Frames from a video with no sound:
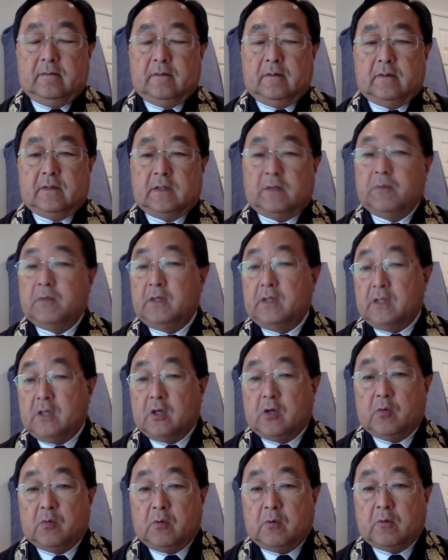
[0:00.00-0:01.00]
something
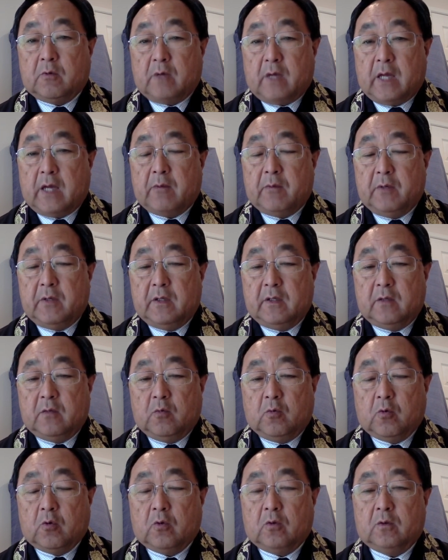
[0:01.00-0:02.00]
terrible would happen in the
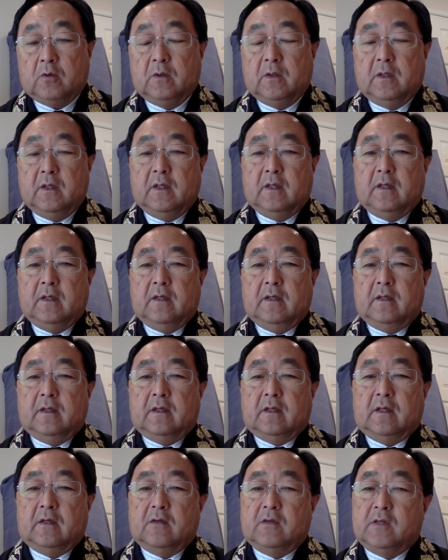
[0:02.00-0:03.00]
world,
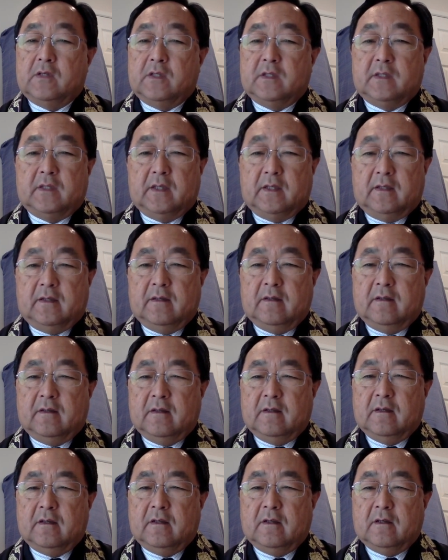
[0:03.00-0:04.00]
she said,
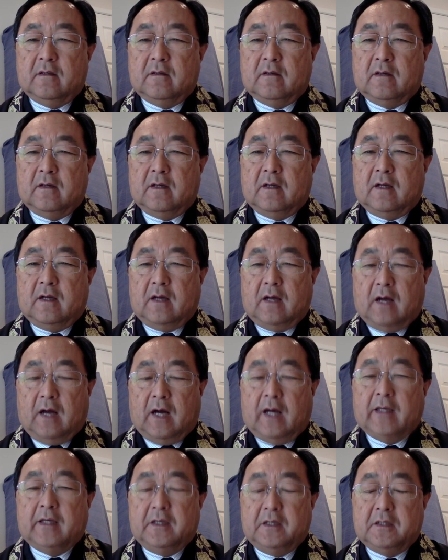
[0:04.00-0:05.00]

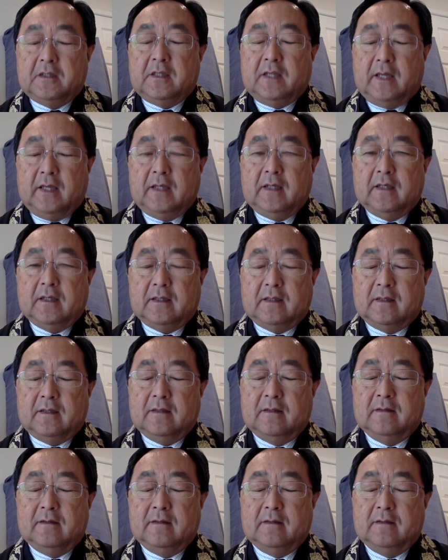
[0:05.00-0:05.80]
I could take it.